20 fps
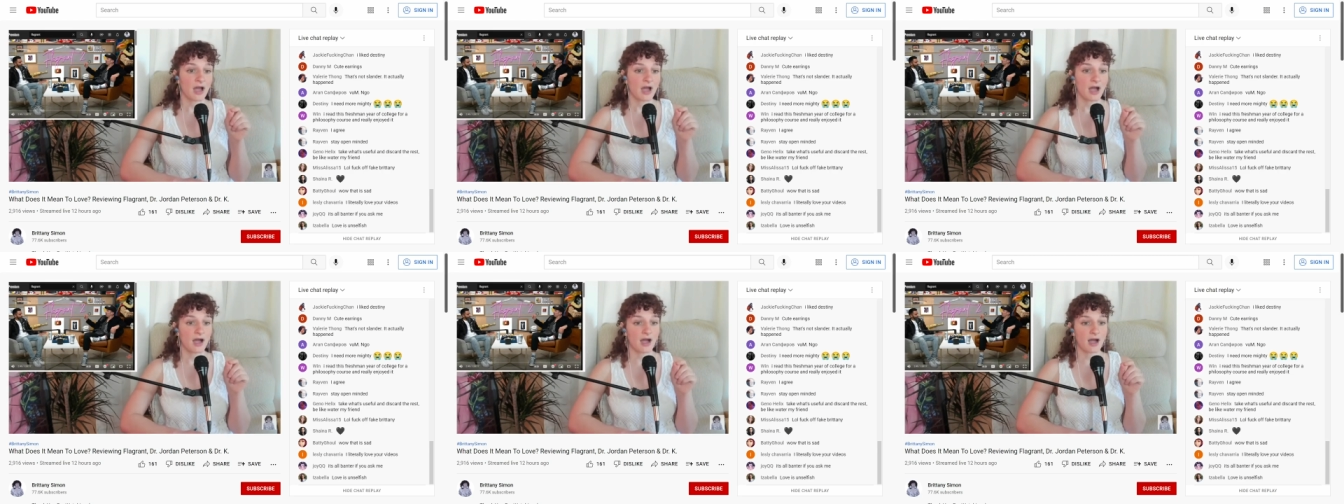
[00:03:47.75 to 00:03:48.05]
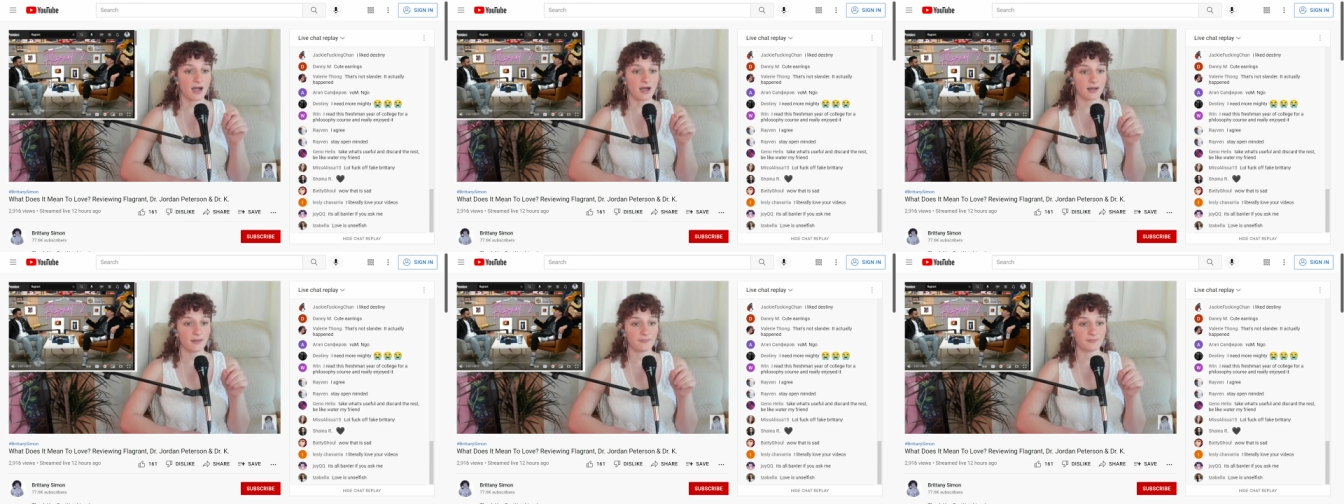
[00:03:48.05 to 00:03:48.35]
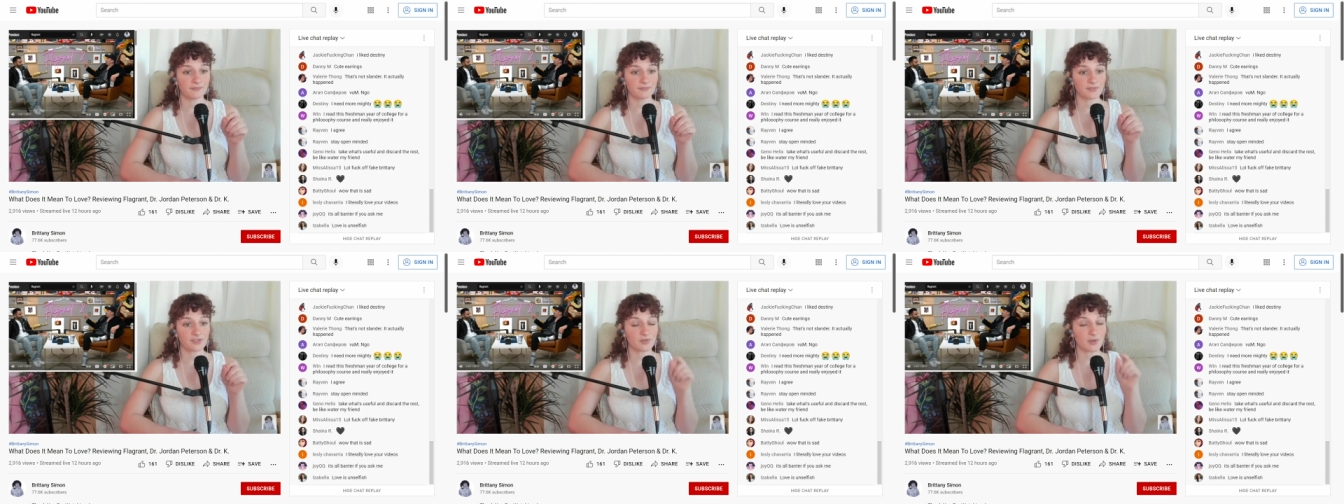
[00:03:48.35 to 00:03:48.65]

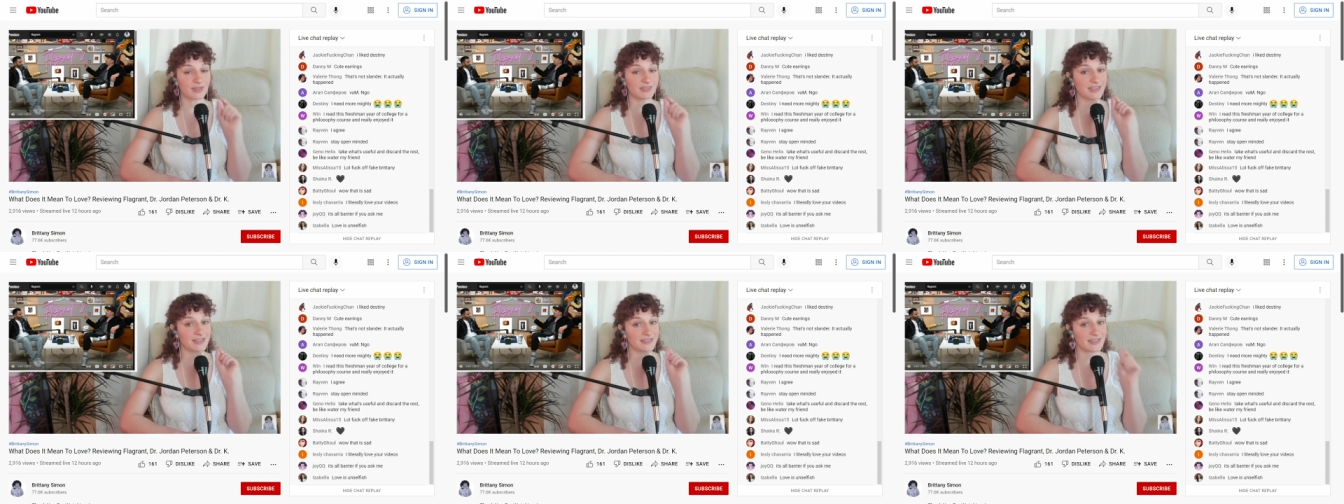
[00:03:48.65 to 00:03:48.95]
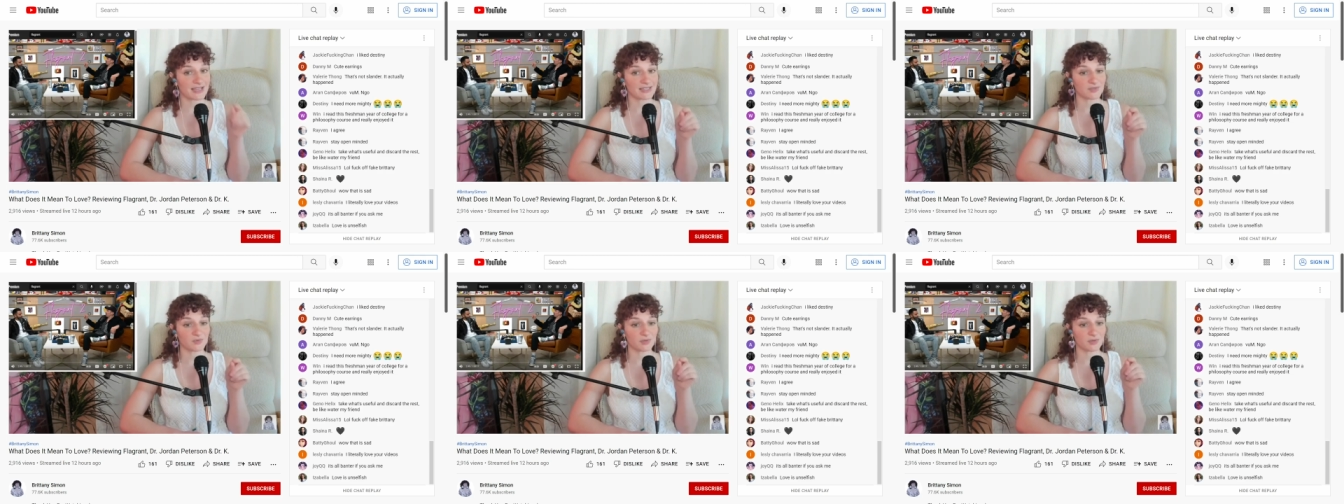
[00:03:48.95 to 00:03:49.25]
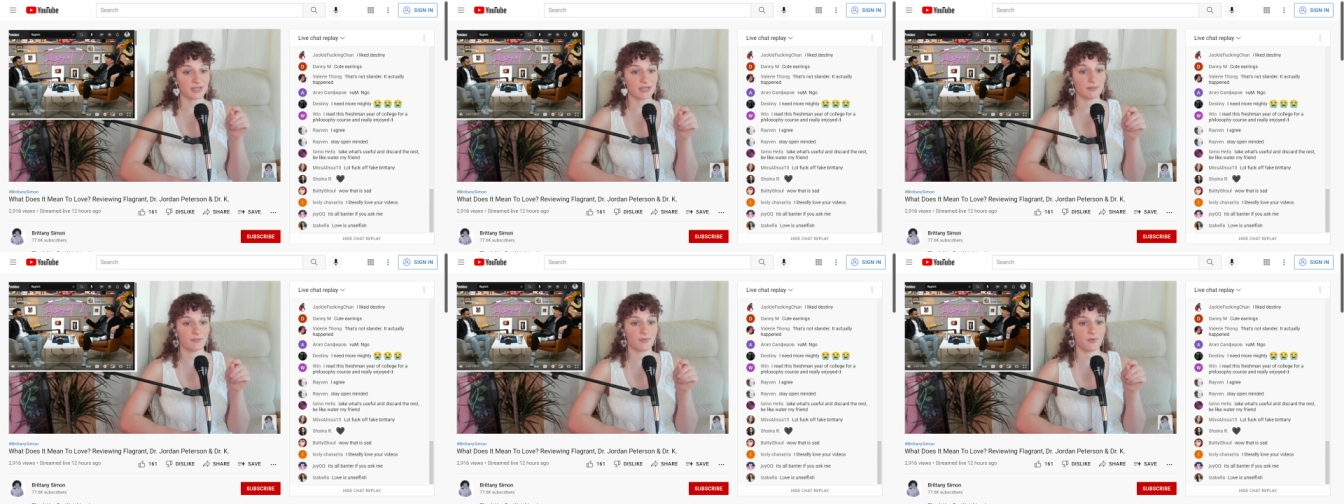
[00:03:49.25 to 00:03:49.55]
um, so i think that's
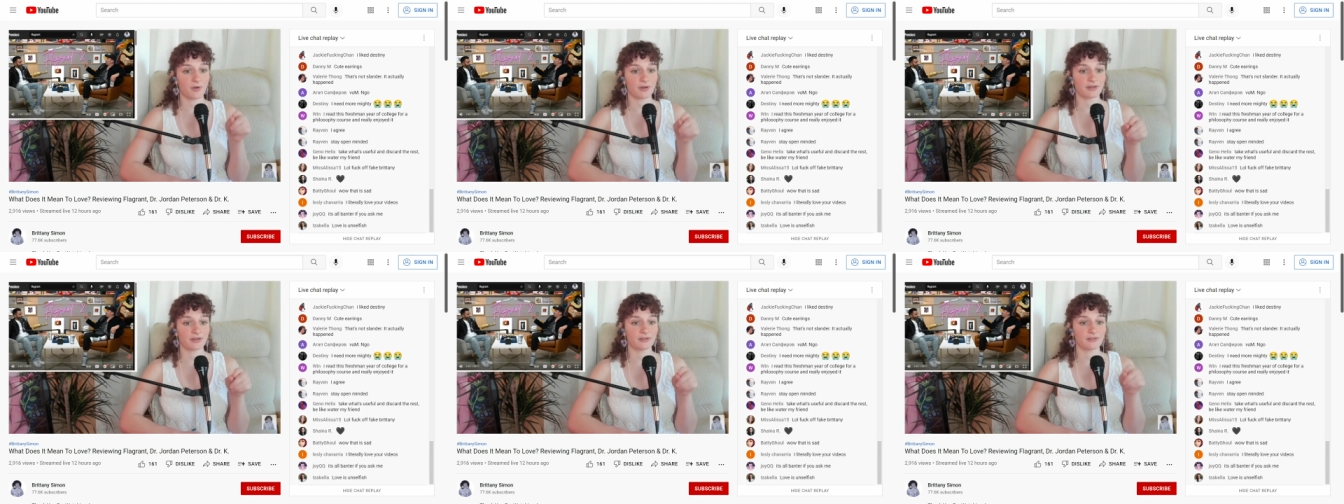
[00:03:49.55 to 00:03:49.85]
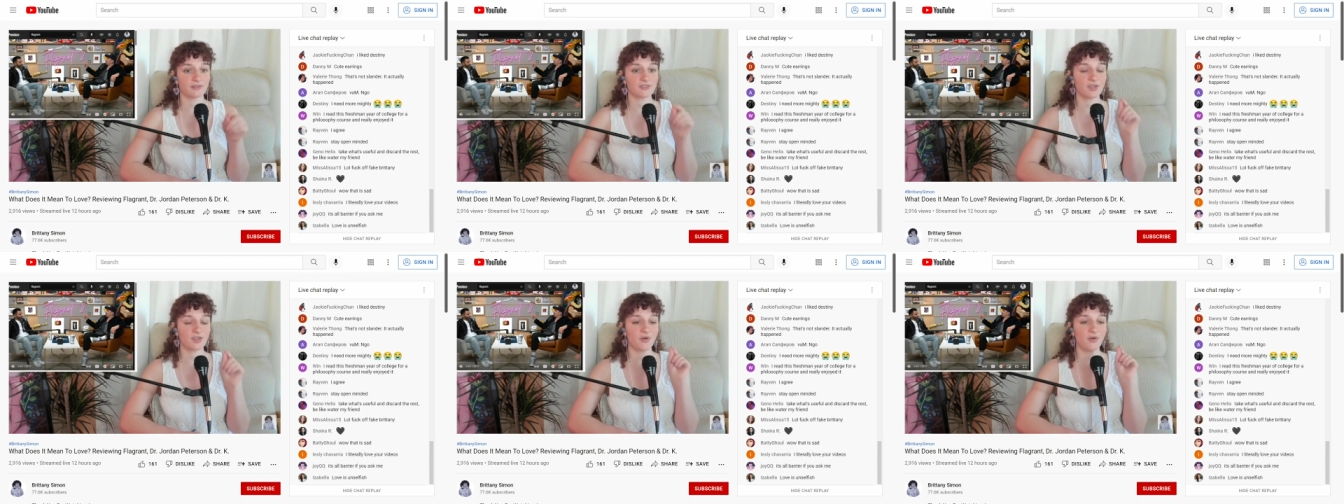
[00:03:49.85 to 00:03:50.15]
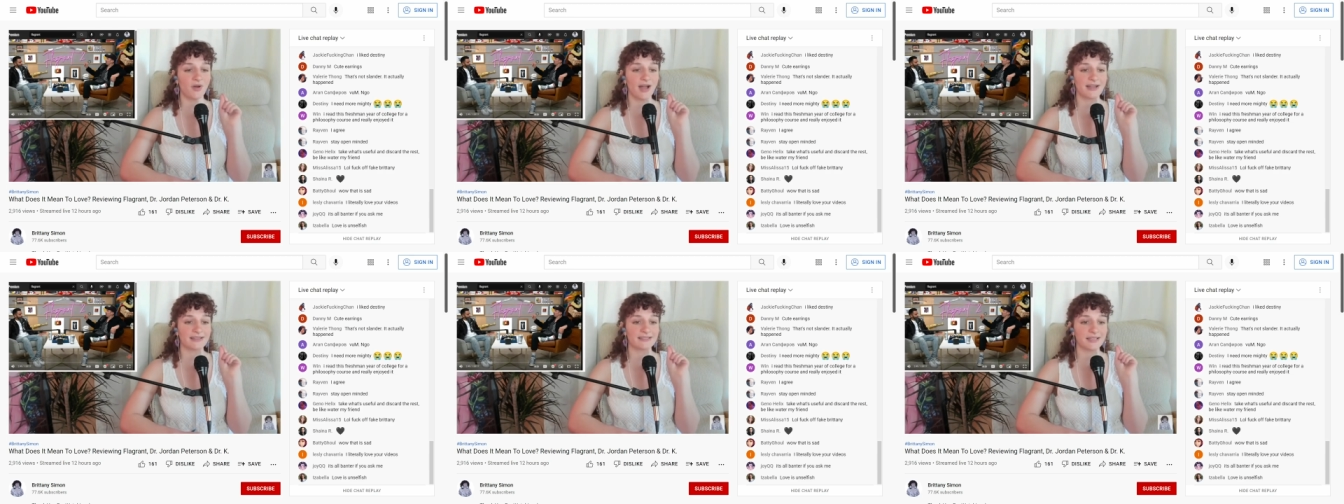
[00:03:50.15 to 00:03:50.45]
really important
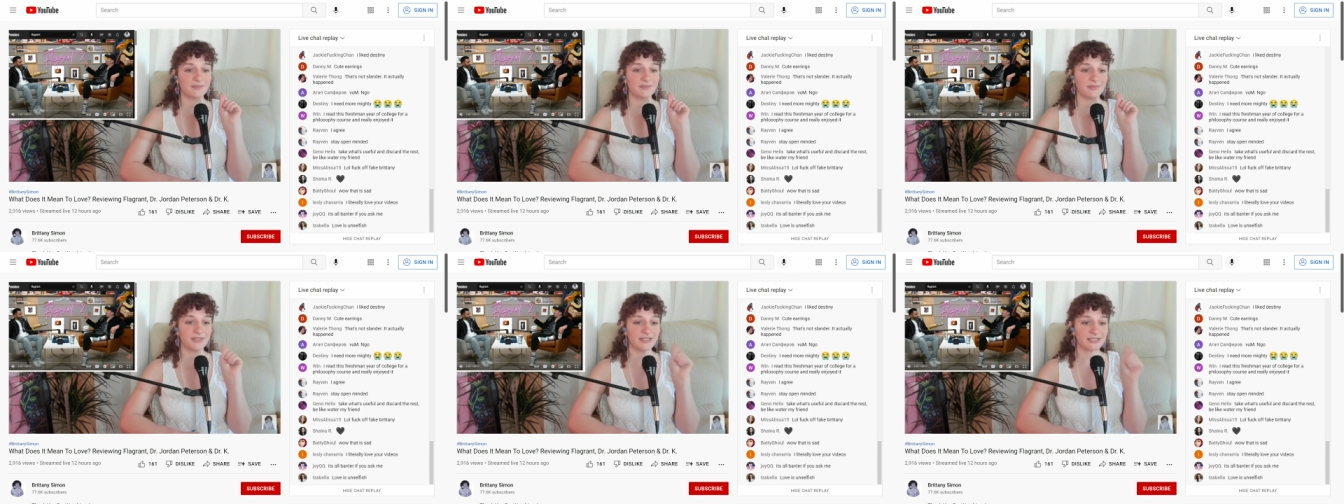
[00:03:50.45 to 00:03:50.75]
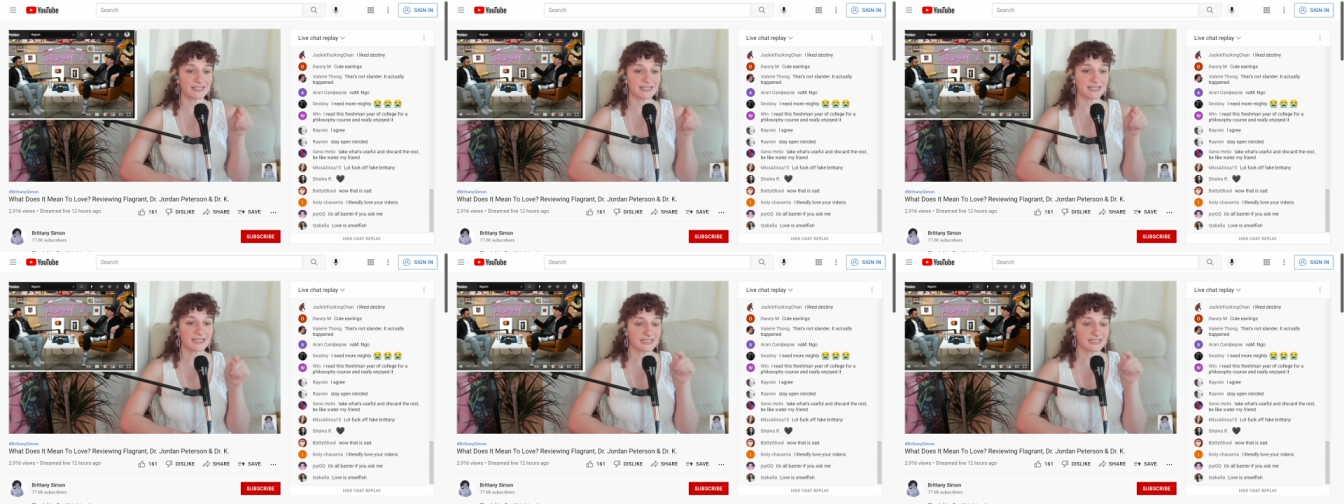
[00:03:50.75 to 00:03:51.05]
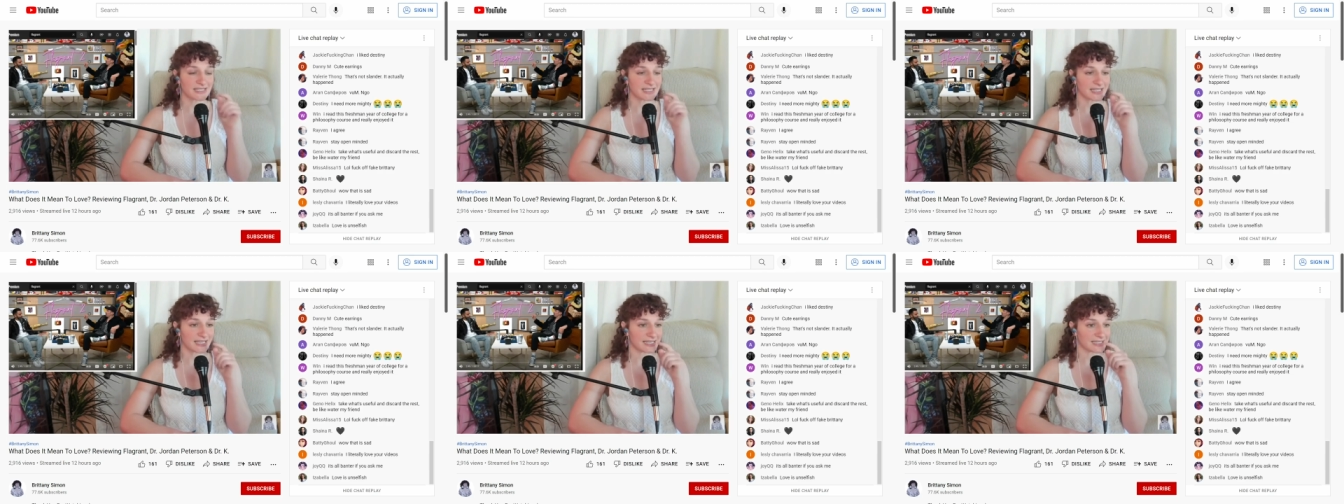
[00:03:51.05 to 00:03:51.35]
so as i'm listening
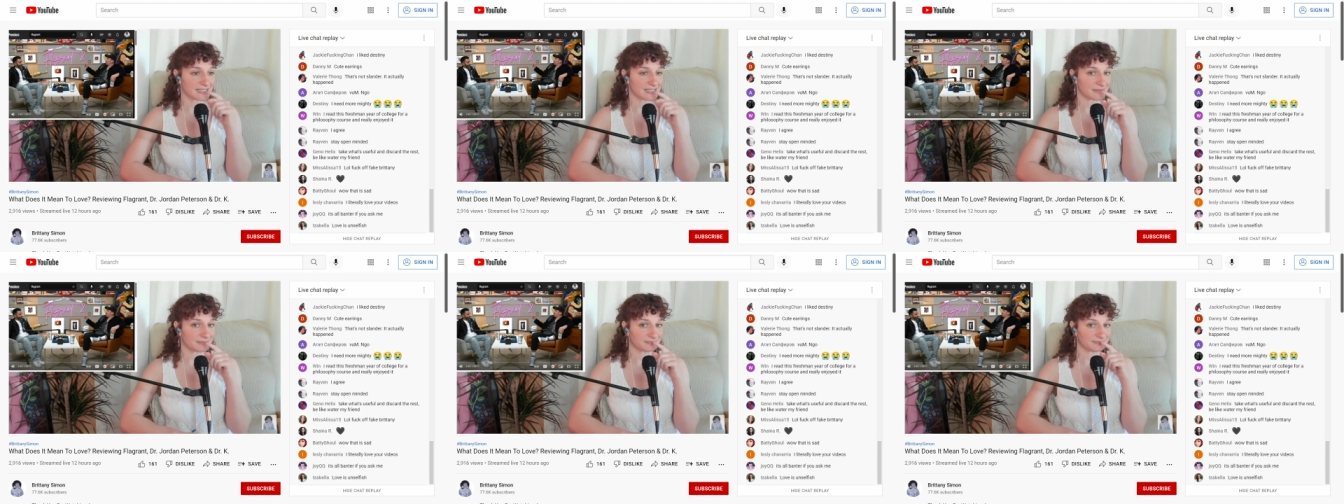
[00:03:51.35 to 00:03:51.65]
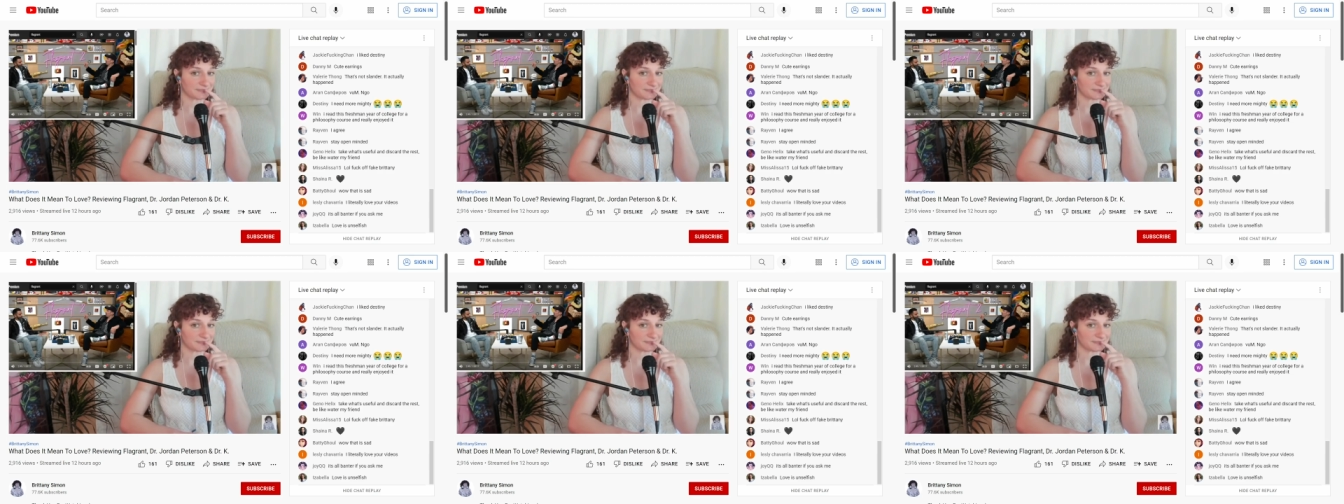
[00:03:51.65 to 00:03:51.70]
to this